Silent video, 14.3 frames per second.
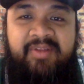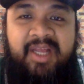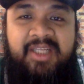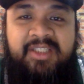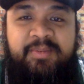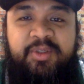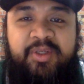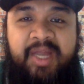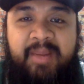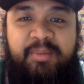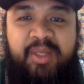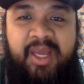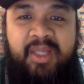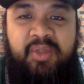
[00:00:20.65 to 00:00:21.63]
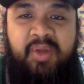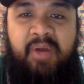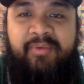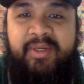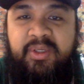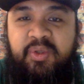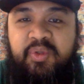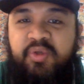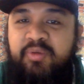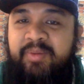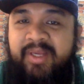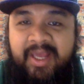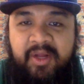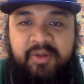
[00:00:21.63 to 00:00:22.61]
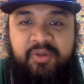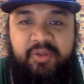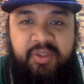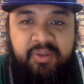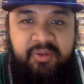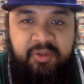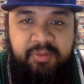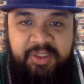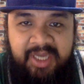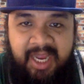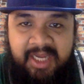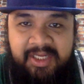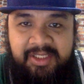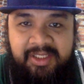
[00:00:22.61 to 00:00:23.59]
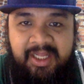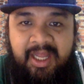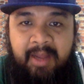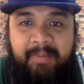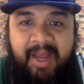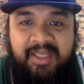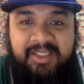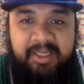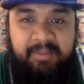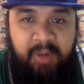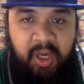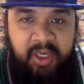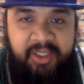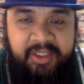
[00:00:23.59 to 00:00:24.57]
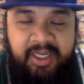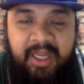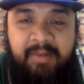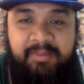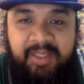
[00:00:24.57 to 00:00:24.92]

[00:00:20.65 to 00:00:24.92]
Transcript: not subscribed yet to our YouTube account or YouTube channel, Pase Baller.